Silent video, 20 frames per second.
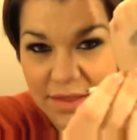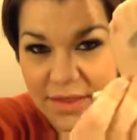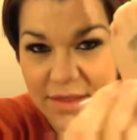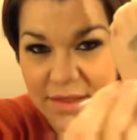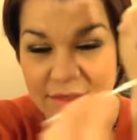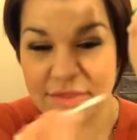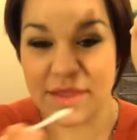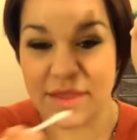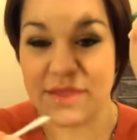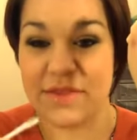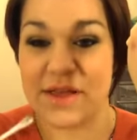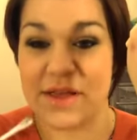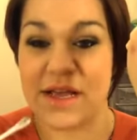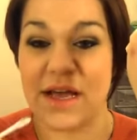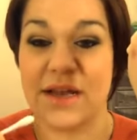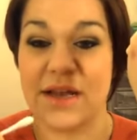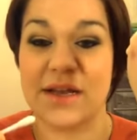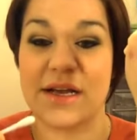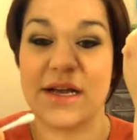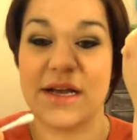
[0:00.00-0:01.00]
then the
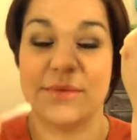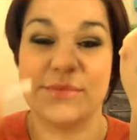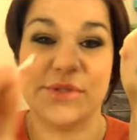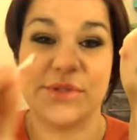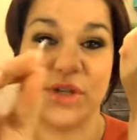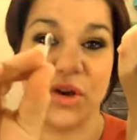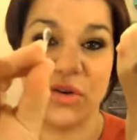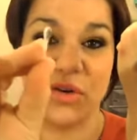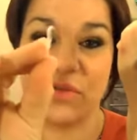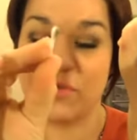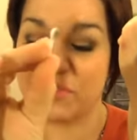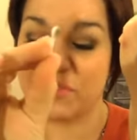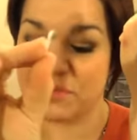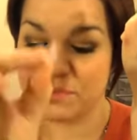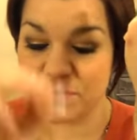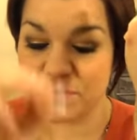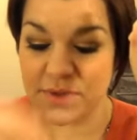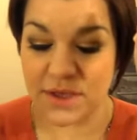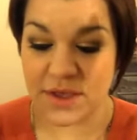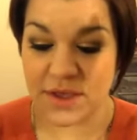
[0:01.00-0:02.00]
colour comes off.
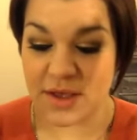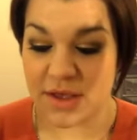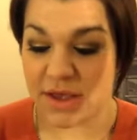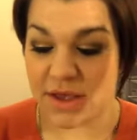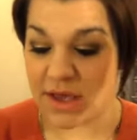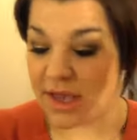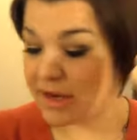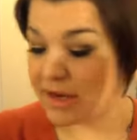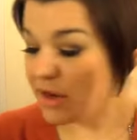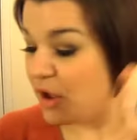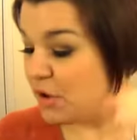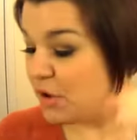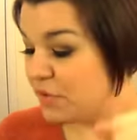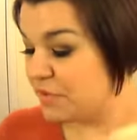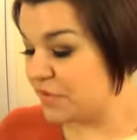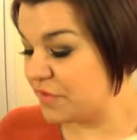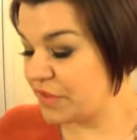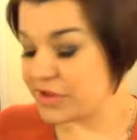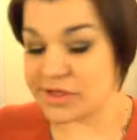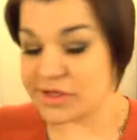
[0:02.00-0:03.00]
And
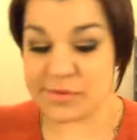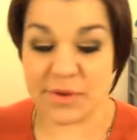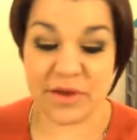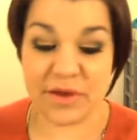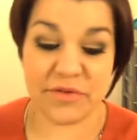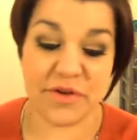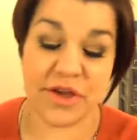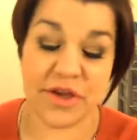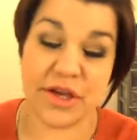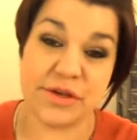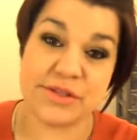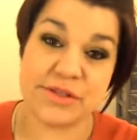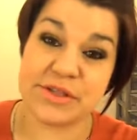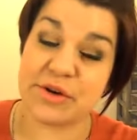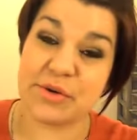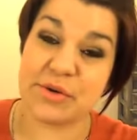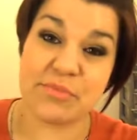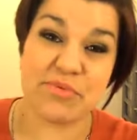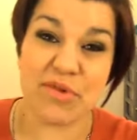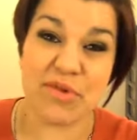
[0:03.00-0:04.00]
if you use it
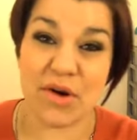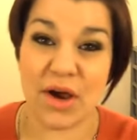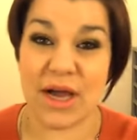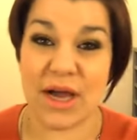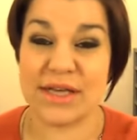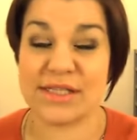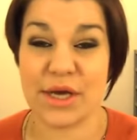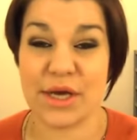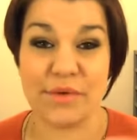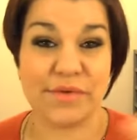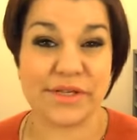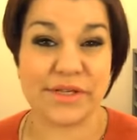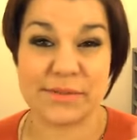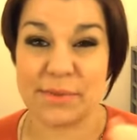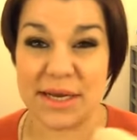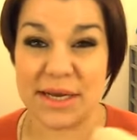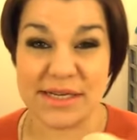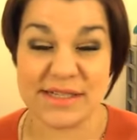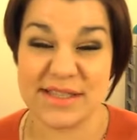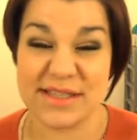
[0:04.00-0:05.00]
on a bride over the
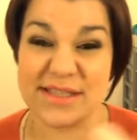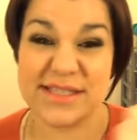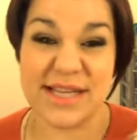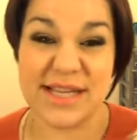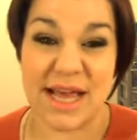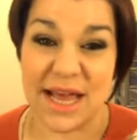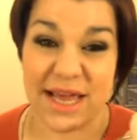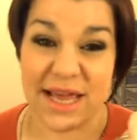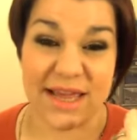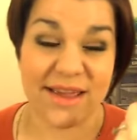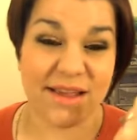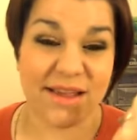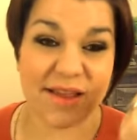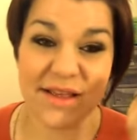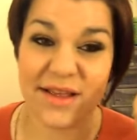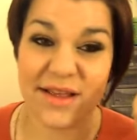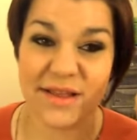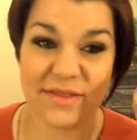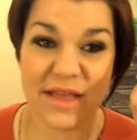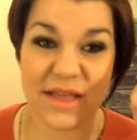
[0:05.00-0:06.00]
space of the day,
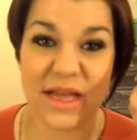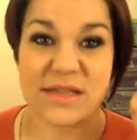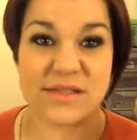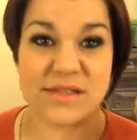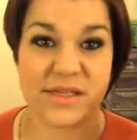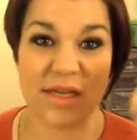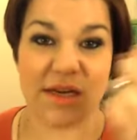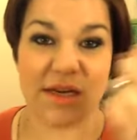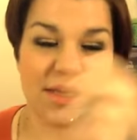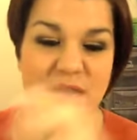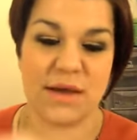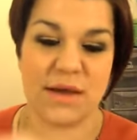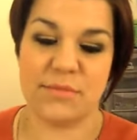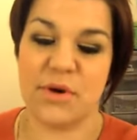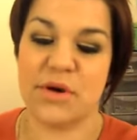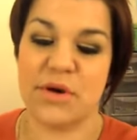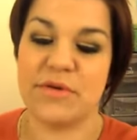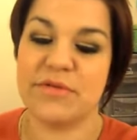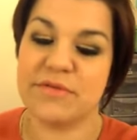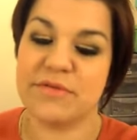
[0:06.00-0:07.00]
that's going to come
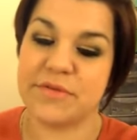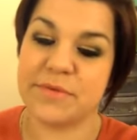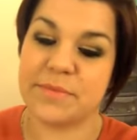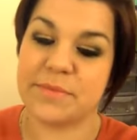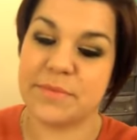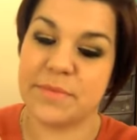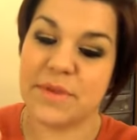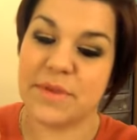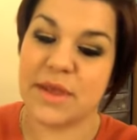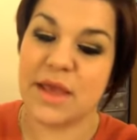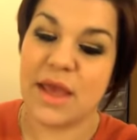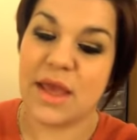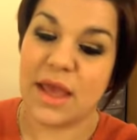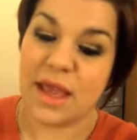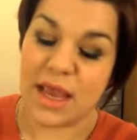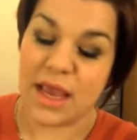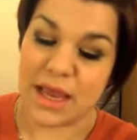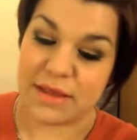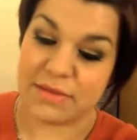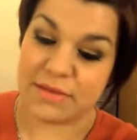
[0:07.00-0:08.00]
off.
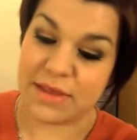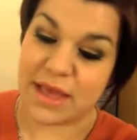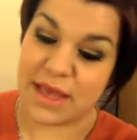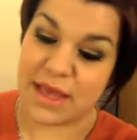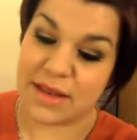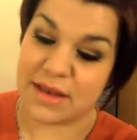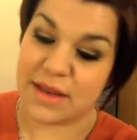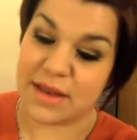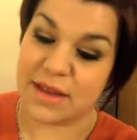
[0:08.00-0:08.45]
And then